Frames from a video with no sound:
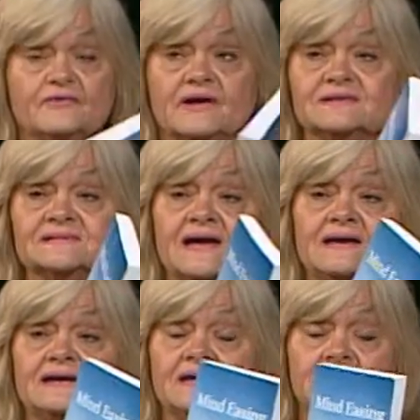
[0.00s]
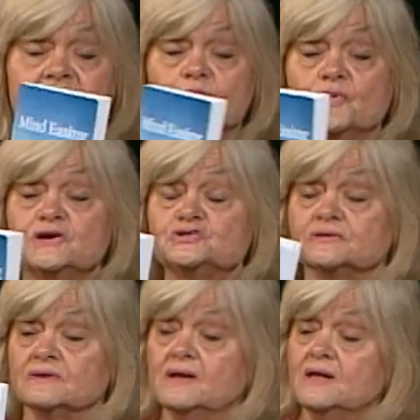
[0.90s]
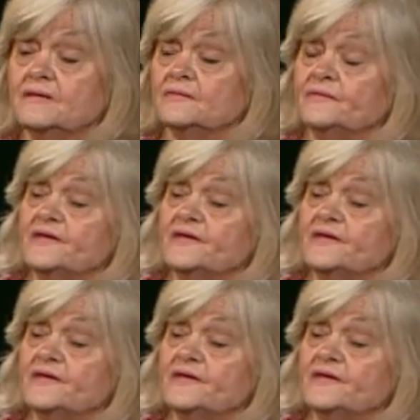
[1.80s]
for anxiety and depression. Well,